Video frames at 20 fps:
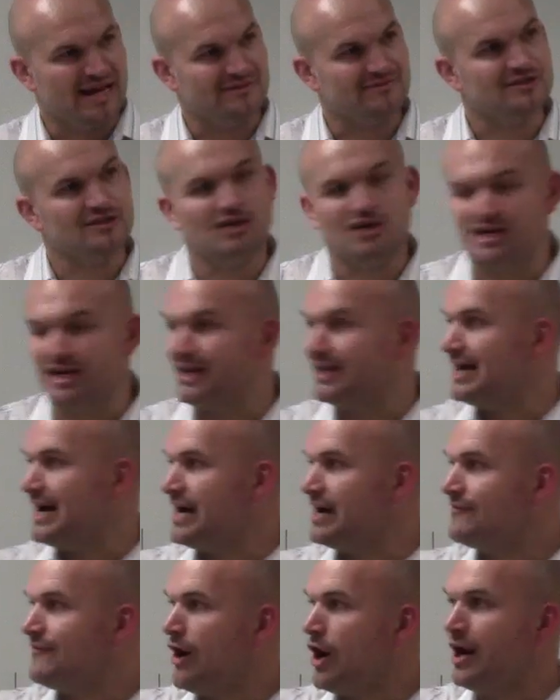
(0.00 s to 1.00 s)
have to look at
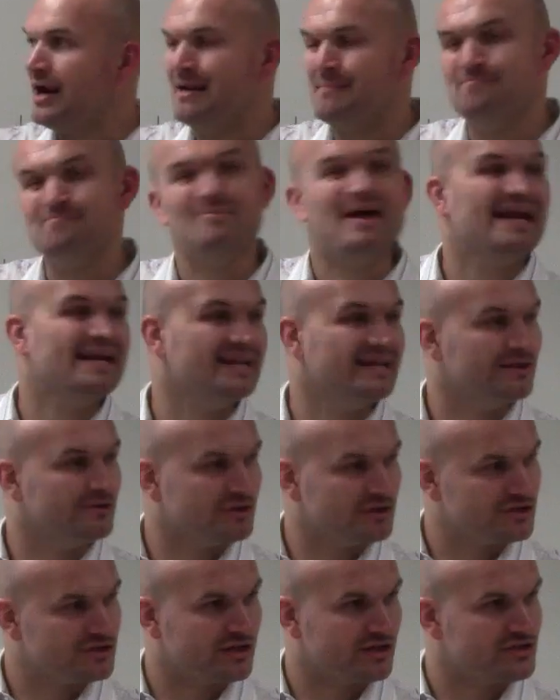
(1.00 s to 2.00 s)
kind of our embedded in
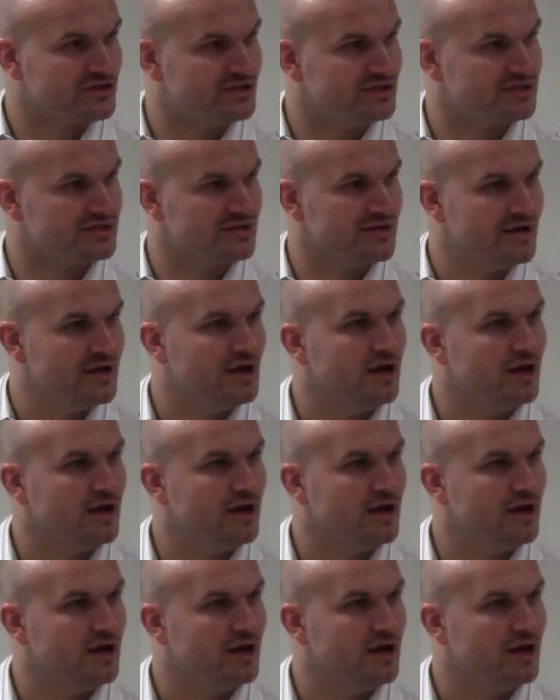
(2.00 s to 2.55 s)
restrictions.